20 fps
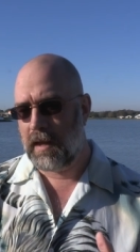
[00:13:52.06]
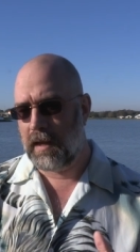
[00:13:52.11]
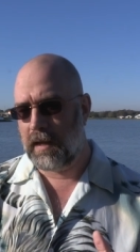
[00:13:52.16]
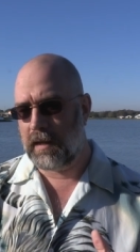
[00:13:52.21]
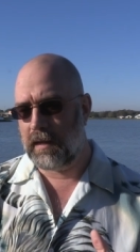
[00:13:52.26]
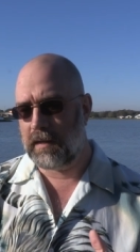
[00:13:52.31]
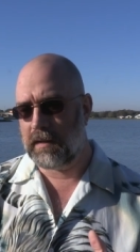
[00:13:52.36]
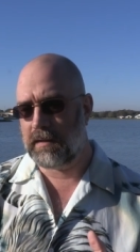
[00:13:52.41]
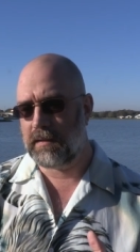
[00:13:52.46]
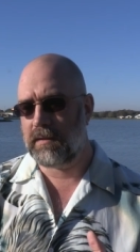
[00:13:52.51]

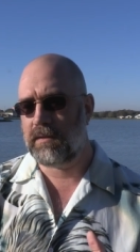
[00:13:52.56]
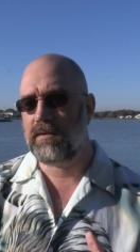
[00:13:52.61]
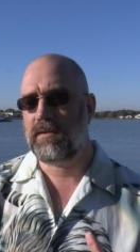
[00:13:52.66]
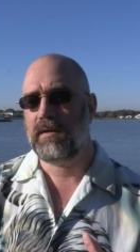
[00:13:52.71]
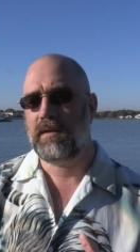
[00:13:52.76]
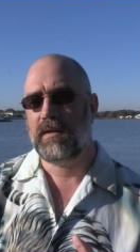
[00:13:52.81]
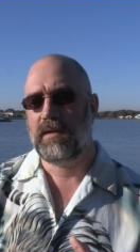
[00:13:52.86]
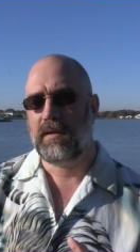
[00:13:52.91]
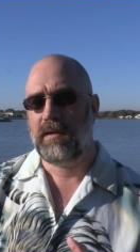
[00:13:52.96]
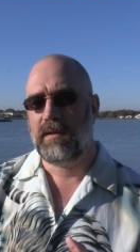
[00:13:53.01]
And
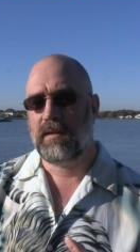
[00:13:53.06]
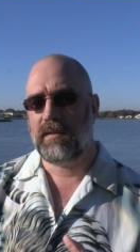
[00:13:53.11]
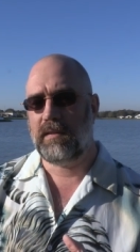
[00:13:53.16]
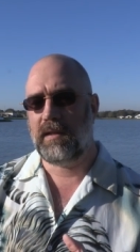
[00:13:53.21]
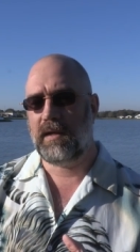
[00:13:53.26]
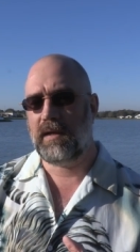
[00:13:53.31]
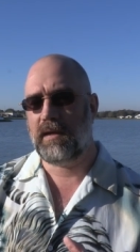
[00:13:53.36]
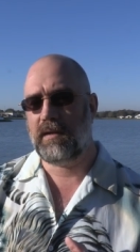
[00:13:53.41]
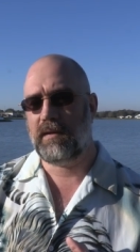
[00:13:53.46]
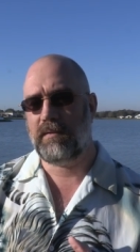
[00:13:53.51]

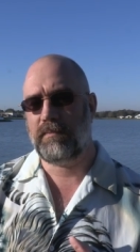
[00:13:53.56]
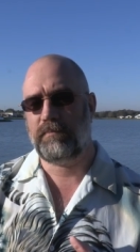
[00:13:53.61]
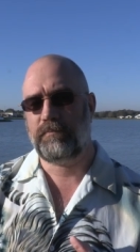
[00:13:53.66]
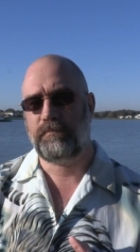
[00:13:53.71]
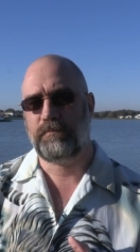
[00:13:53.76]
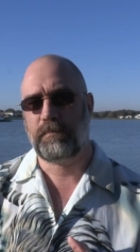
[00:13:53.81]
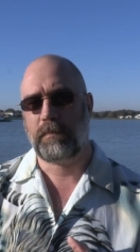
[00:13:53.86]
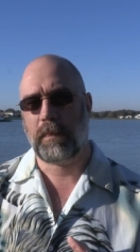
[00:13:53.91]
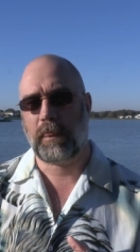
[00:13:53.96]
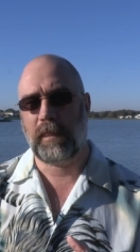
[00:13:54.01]
then
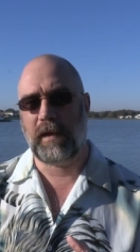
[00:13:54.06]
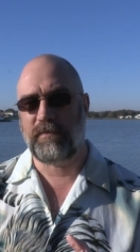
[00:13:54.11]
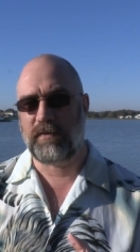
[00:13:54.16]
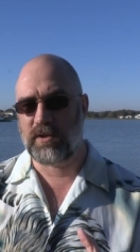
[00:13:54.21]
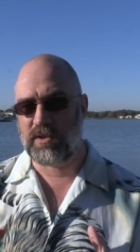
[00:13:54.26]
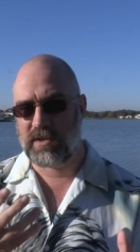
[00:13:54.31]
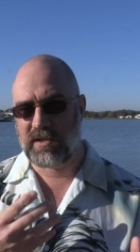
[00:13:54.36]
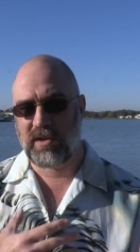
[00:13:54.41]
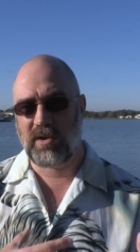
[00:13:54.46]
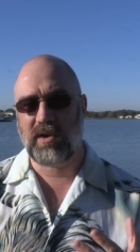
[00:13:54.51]
if
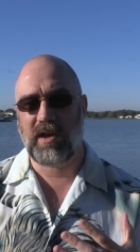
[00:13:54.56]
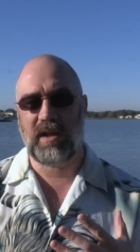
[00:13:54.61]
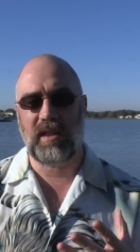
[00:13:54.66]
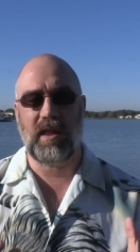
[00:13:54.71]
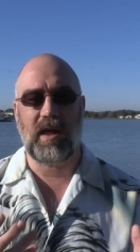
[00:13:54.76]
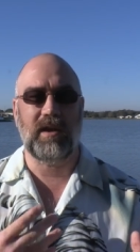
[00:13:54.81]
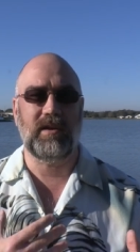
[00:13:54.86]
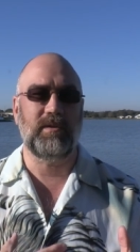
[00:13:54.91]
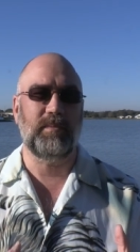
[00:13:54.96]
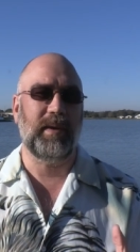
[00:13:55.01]
you're still got a
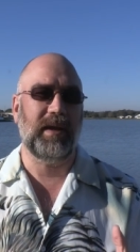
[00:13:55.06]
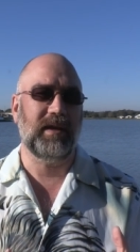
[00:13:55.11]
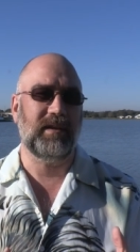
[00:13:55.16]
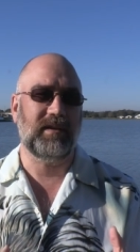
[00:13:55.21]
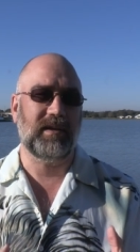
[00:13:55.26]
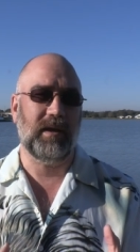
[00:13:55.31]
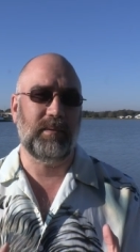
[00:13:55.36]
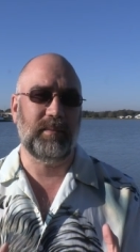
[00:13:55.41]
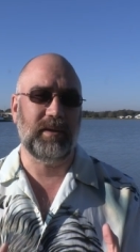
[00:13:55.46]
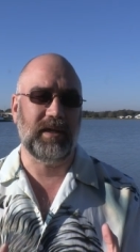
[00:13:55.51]
lot of
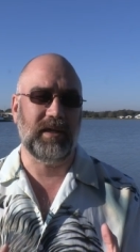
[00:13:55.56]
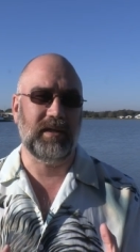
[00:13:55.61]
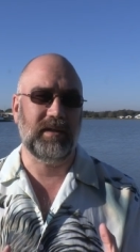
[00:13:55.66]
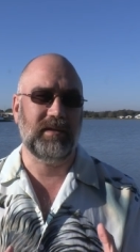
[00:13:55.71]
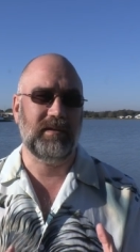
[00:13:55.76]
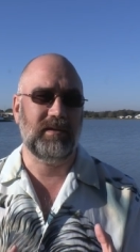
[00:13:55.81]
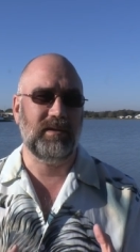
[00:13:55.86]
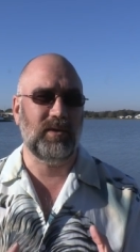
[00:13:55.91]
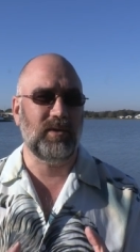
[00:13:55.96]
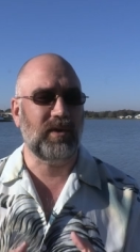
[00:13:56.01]
demand coming
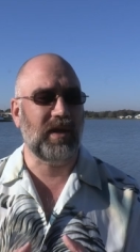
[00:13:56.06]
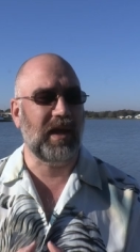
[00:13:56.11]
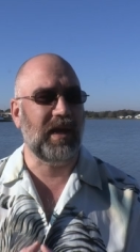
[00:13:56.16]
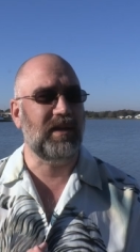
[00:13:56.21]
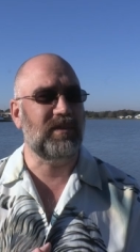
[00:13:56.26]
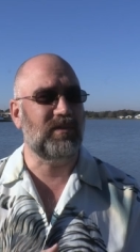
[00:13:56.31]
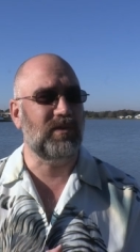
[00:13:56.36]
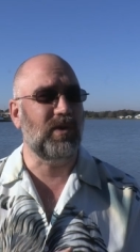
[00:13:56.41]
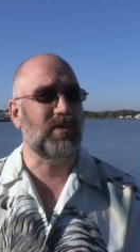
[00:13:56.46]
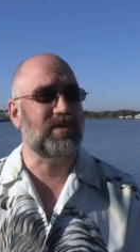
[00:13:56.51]
in,
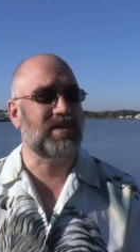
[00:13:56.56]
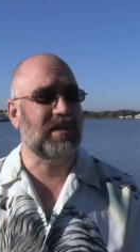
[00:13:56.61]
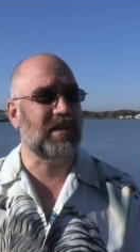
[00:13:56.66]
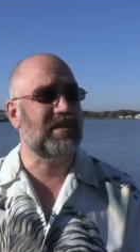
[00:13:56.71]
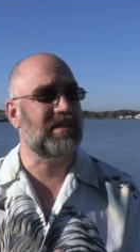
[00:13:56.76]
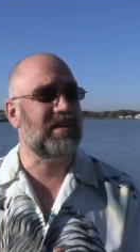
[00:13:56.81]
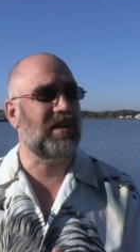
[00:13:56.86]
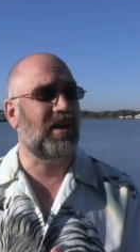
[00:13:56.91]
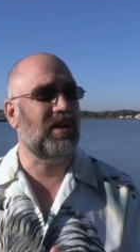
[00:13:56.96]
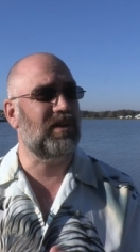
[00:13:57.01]
okay, so
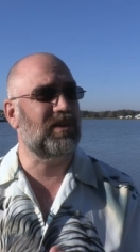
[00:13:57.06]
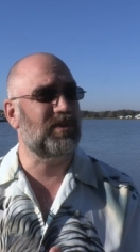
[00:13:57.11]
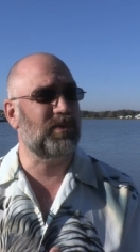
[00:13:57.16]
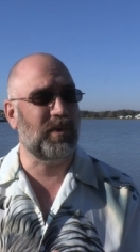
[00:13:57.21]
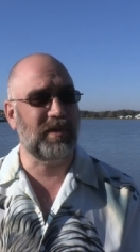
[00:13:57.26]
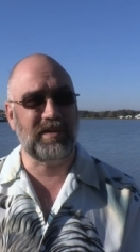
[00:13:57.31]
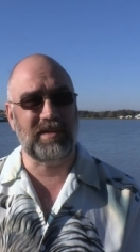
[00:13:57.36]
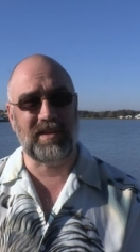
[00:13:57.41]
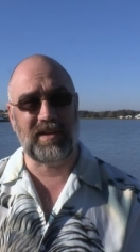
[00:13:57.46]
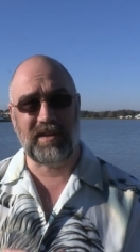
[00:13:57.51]
$60
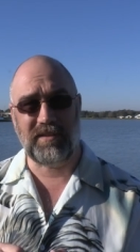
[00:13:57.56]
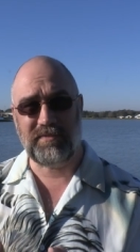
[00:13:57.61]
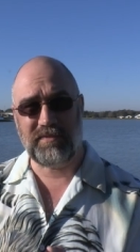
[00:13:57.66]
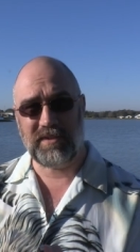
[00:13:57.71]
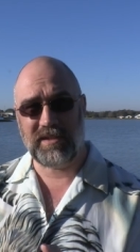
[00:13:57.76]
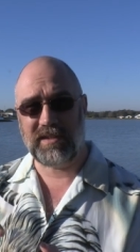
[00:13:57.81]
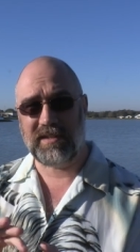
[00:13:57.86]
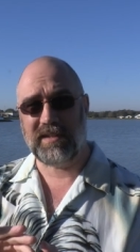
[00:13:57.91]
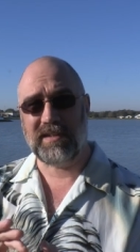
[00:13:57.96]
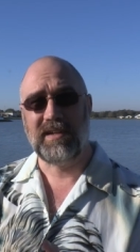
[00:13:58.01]
wasn't enough
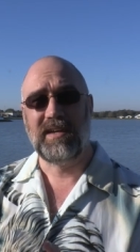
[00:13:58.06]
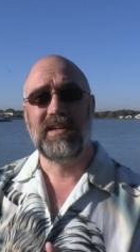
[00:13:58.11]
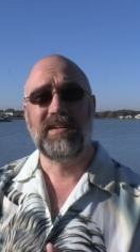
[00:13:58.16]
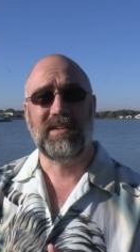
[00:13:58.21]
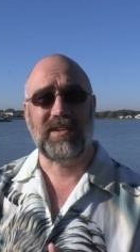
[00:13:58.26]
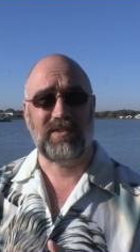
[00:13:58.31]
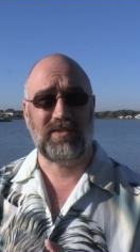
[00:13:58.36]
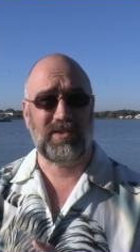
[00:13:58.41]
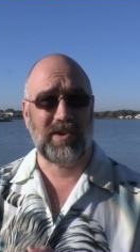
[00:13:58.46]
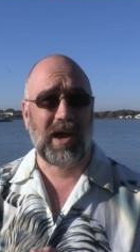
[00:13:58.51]
to,
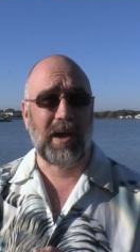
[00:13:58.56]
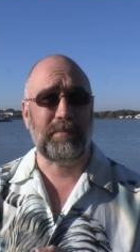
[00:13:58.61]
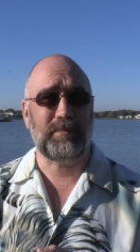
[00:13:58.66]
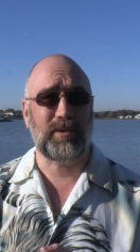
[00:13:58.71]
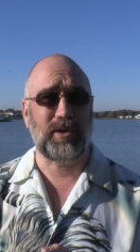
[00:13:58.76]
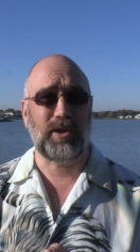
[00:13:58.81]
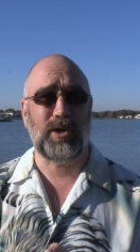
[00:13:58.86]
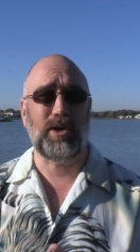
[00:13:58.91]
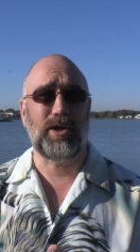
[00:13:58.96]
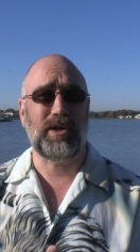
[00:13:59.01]
to stop
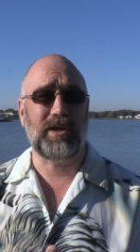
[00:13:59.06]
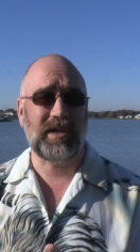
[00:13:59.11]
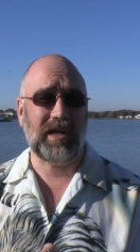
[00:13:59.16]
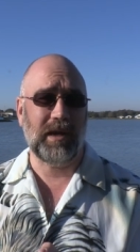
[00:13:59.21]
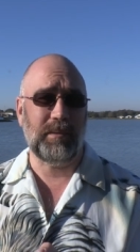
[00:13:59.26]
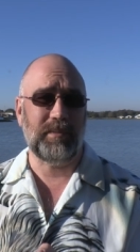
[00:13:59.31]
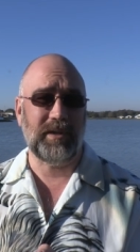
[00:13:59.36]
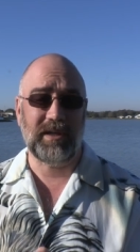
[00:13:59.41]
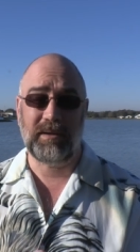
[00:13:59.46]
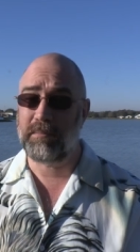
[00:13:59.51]
the herd
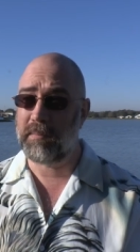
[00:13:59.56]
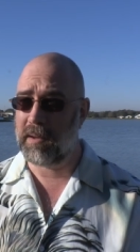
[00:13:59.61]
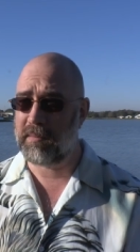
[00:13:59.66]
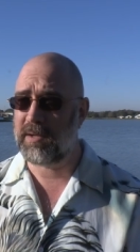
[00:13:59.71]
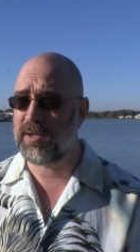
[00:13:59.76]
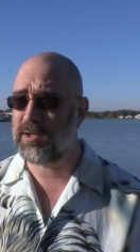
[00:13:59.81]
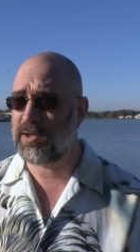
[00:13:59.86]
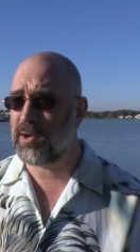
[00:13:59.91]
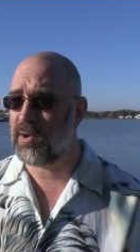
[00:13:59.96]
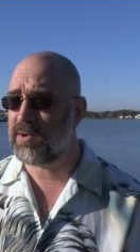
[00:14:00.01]
coming in.
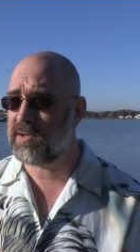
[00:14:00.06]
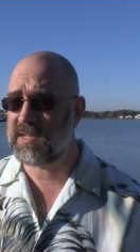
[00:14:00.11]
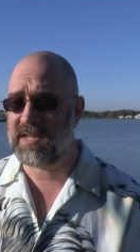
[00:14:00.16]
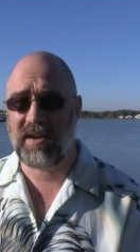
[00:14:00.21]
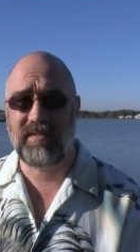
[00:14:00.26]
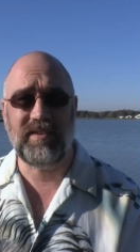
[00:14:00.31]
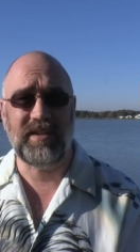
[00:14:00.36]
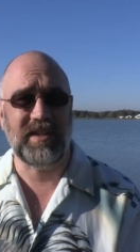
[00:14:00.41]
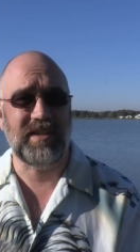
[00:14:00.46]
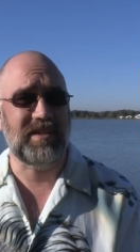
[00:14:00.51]
Maybe you should go to
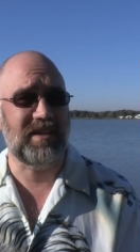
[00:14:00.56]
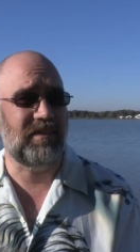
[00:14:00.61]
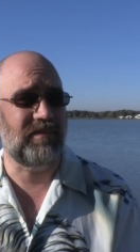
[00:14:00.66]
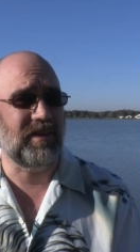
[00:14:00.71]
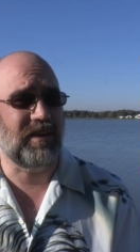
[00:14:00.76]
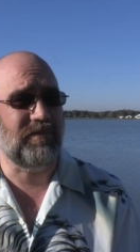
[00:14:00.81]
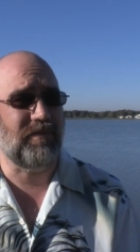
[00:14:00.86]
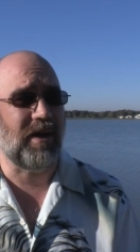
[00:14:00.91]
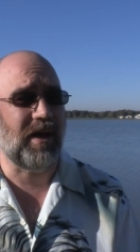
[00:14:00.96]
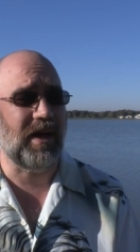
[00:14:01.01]
70,
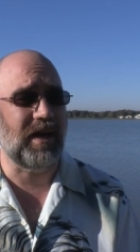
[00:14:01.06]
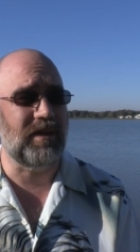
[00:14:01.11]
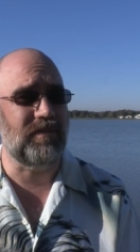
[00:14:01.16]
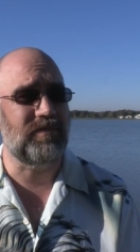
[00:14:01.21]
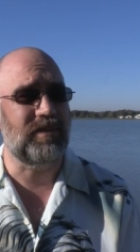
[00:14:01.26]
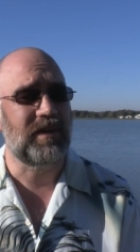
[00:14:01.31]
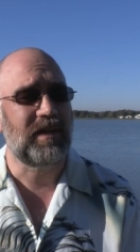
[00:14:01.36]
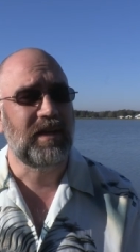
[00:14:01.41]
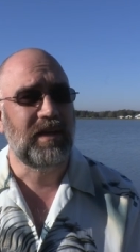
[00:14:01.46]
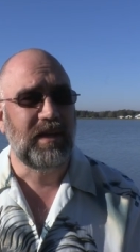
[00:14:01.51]

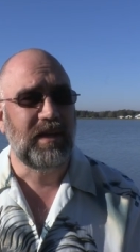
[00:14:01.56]
75.